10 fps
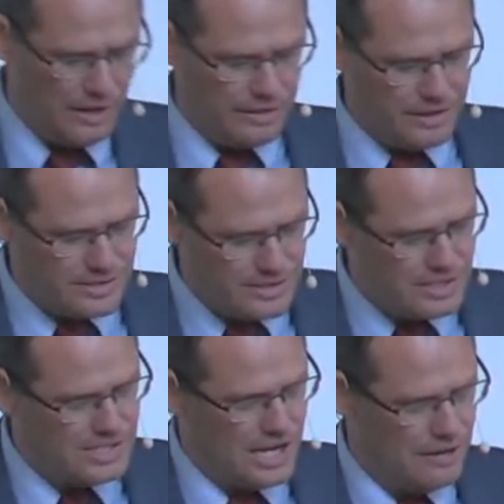This
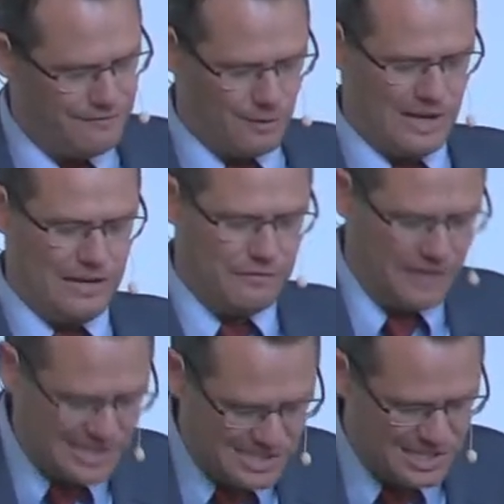is a day for
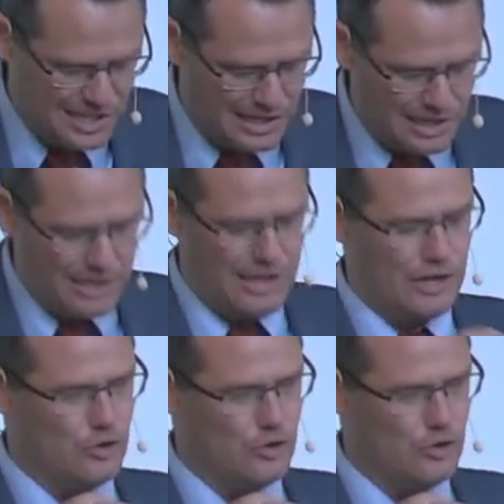investing in